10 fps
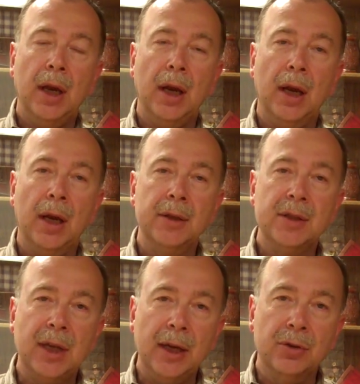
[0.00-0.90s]
and
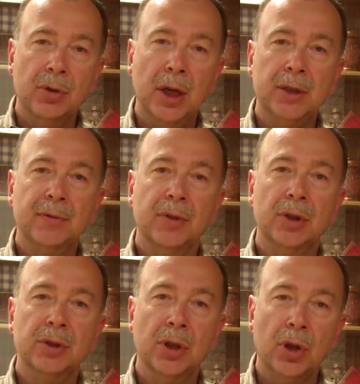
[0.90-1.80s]
state
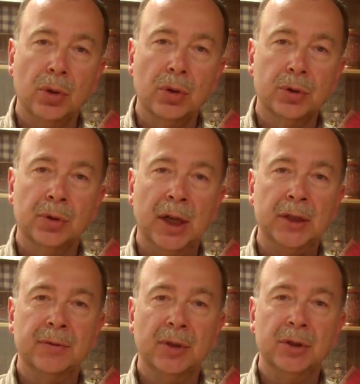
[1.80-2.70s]
transfers and local
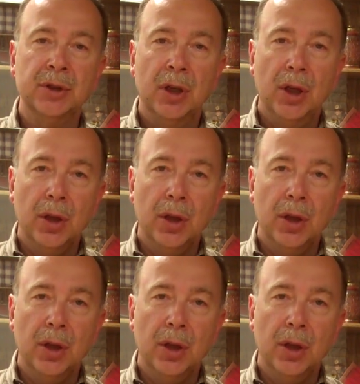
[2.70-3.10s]
transfers,